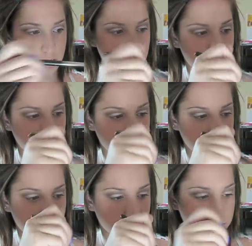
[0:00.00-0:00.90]
and
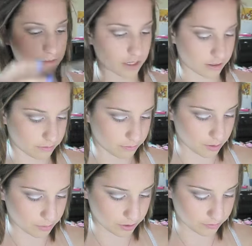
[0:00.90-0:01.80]
just kind of
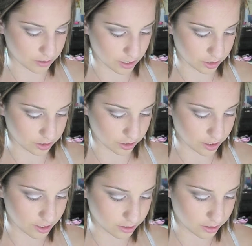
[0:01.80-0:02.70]
wipe off the extra
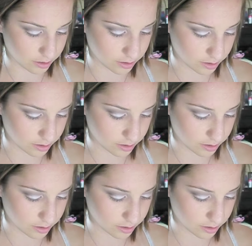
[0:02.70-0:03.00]
color.